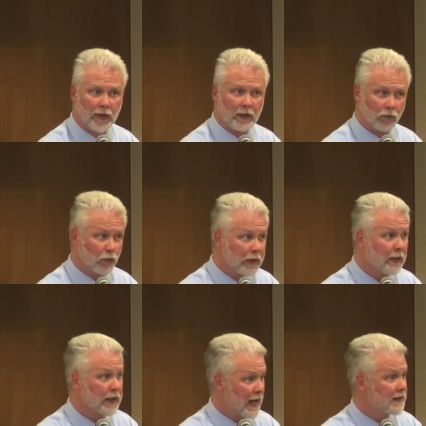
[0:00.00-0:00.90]
and it
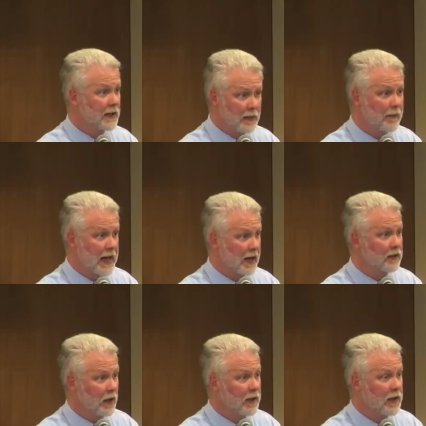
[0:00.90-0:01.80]
really has an
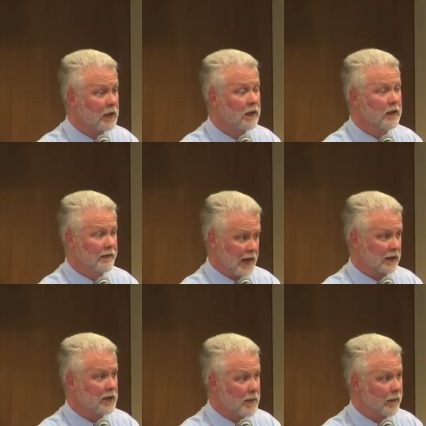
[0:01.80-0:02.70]
impact on the
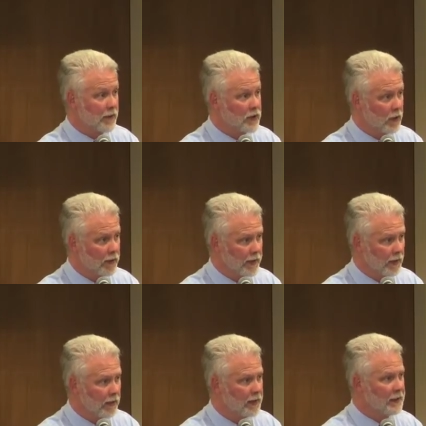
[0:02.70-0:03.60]
faculty member's career.